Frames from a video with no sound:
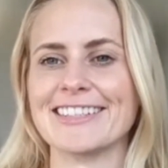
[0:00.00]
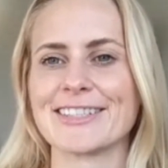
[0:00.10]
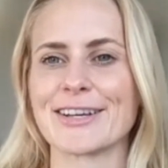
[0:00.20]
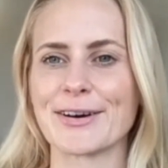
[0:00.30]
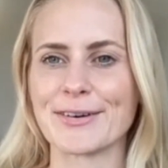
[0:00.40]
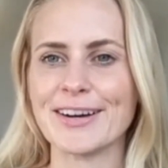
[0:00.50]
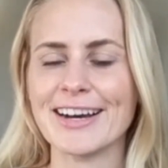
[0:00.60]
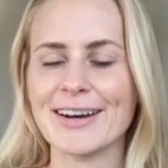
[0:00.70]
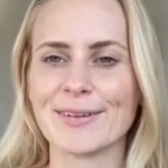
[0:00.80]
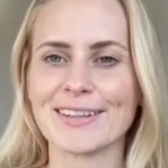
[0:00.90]
So
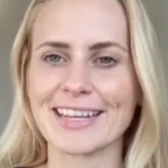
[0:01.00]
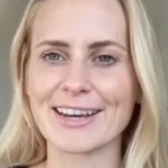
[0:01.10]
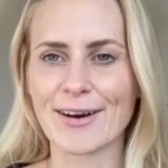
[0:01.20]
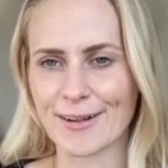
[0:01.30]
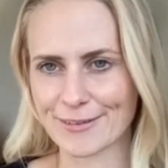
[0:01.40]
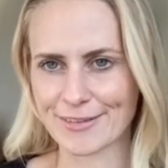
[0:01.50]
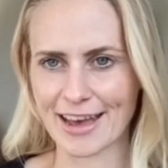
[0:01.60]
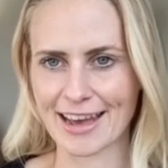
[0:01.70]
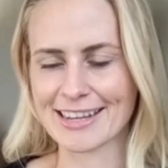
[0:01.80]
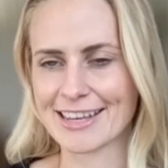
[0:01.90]
we'll link all of
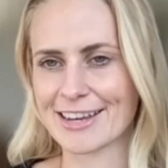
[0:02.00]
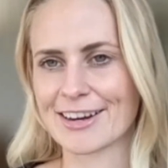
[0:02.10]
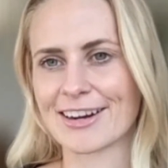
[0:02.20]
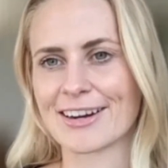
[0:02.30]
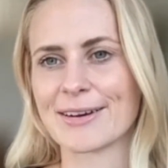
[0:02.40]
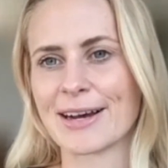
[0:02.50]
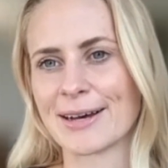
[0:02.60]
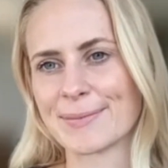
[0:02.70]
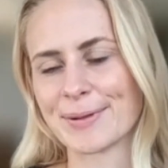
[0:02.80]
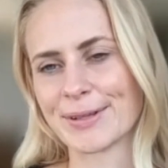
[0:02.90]
that here
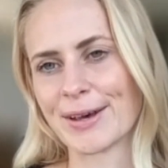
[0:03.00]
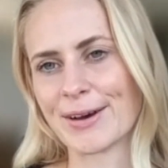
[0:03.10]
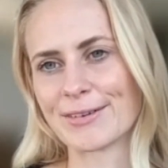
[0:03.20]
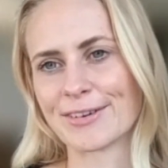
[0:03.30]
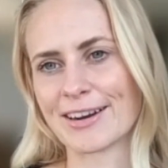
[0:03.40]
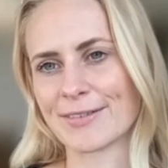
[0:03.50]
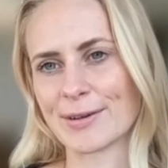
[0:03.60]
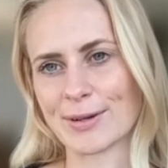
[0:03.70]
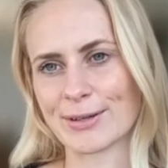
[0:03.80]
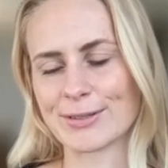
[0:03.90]
below for
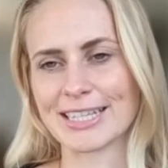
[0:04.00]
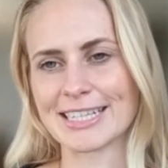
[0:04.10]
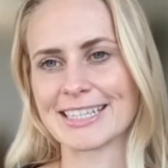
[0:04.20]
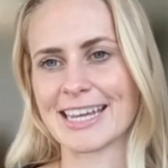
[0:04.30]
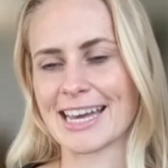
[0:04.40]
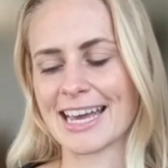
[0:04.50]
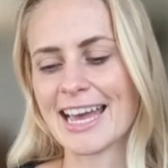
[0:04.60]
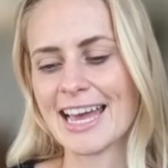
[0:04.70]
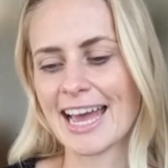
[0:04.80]
everyone who's listening.